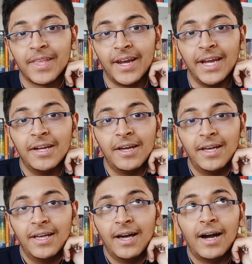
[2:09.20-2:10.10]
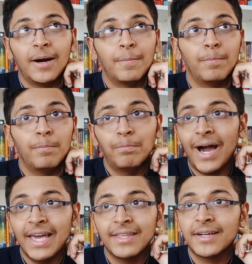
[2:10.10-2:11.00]
right?
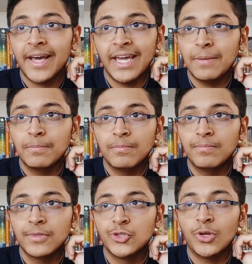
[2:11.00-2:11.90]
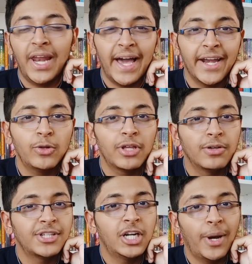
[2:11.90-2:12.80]
By the time July
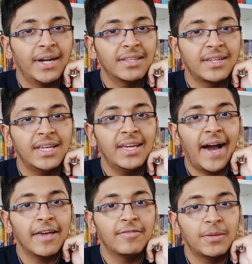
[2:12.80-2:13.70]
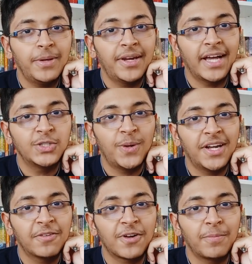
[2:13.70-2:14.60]
2023, I will be
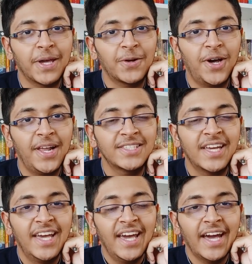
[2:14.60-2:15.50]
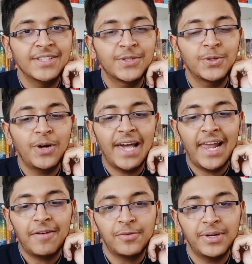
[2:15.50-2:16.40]
graduating from my college. And so I'll
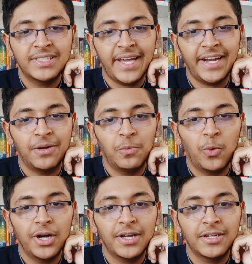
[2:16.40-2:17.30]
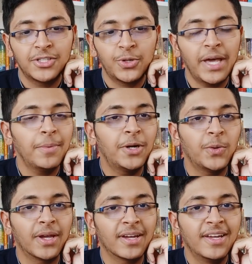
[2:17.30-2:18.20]
have to decide, what should I be
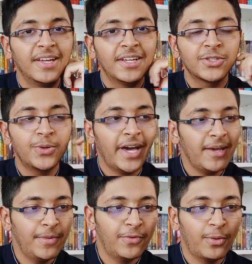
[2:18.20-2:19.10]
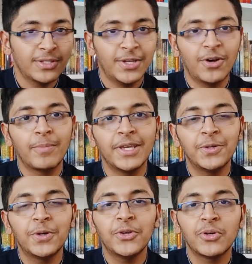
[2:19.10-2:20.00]
doing? Should I be focusing on my
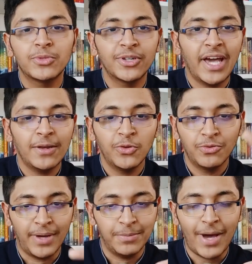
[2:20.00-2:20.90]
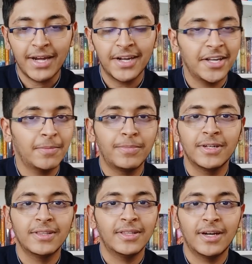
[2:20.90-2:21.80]
YouTube? Should I do my Markitup,
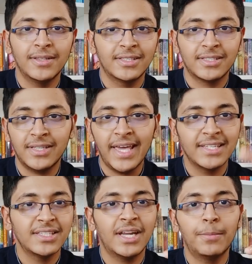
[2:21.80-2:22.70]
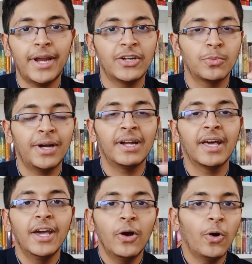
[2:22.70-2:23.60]
this agency that I'm trying to build?
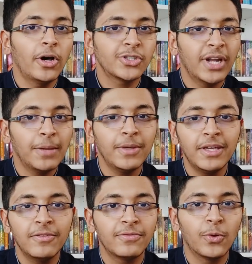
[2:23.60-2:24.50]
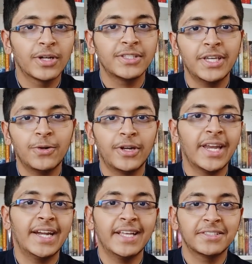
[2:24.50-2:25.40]
Or should I be focusing on
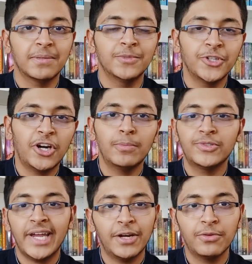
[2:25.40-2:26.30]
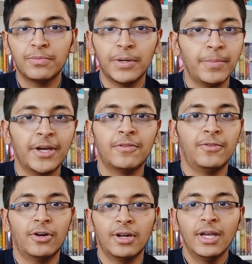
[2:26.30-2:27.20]
getting some job, trying to prepare
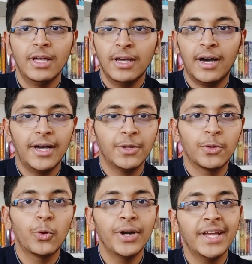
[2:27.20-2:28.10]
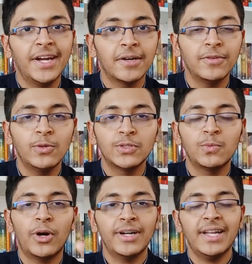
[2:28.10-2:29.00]
for coding interviews?
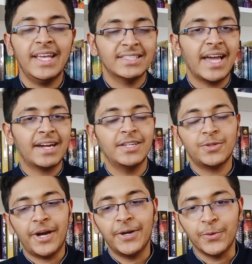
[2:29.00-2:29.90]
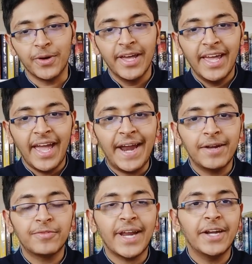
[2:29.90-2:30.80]
What exactly should I do? And
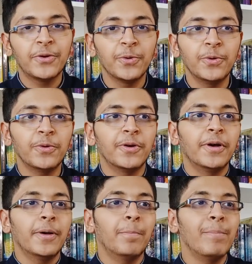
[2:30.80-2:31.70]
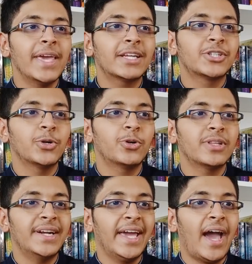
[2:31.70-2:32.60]
I've tried to make sure
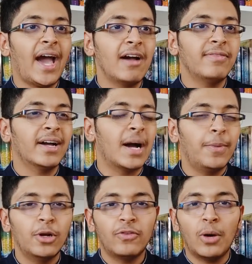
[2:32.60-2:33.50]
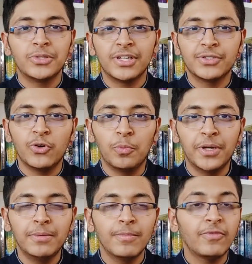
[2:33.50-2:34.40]
that I have a couple of options
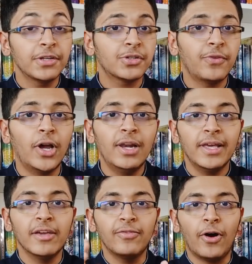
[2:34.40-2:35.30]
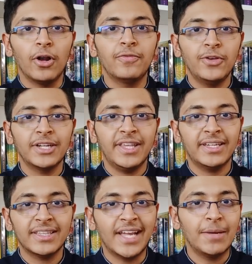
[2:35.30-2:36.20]
open. First of all, if all of you are
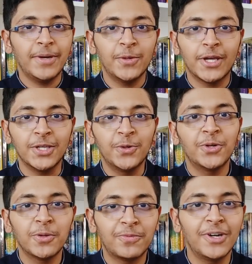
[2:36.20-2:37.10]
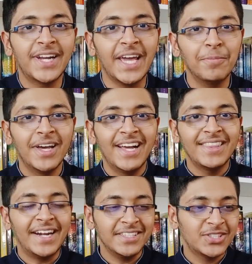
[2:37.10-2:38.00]
thinking that I'll be doing YouTube full time,
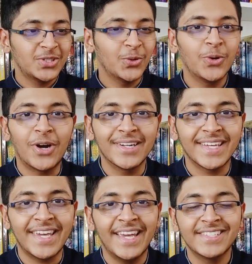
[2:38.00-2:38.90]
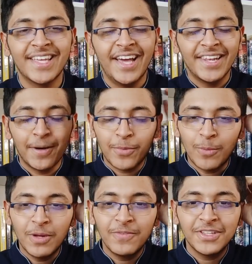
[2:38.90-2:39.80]
that is so not the case. The
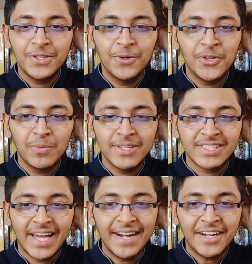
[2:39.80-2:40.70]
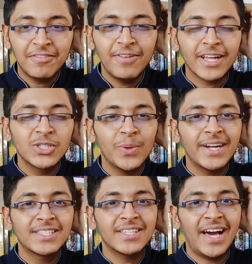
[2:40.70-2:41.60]
problem with YouTube is that it
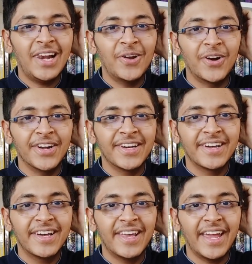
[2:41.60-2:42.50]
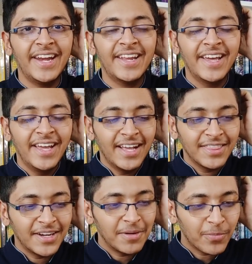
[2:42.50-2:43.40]
fluctuates a lot, right?
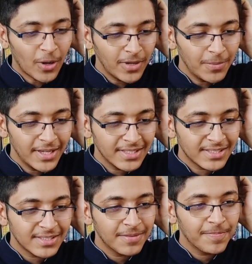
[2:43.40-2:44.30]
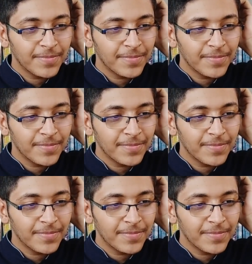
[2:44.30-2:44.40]
The problem is,